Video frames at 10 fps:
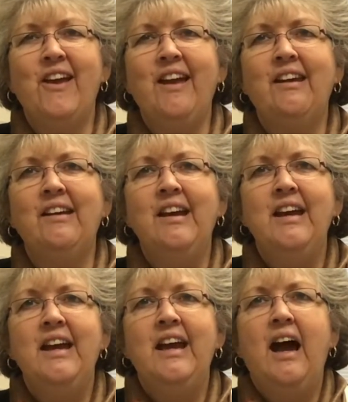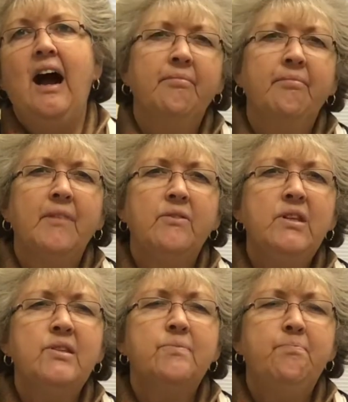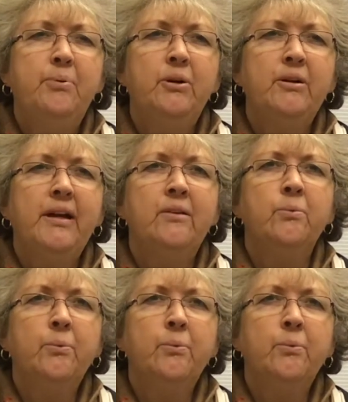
And this book and